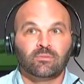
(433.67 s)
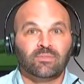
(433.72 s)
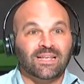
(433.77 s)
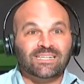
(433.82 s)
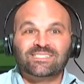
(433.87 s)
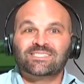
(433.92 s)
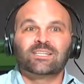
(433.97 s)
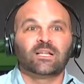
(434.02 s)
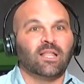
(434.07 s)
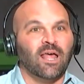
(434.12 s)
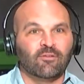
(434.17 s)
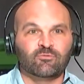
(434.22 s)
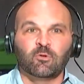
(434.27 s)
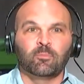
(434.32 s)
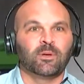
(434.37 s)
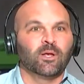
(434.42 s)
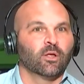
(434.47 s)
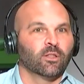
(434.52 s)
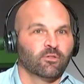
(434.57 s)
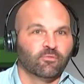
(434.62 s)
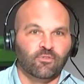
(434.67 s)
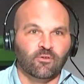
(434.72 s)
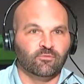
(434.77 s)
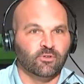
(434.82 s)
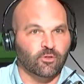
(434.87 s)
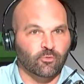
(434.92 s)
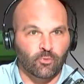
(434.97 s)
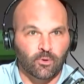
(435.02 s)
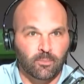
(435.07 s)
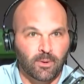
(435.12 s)
they still have to be on the
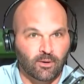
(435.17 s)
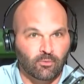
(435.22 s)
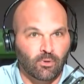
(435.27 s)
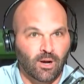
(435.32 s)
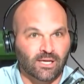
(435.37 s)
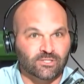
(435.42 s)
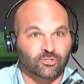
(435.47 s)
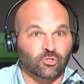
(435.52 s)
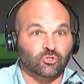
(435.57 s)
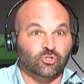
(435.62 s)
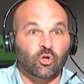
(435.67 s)
53-man roster.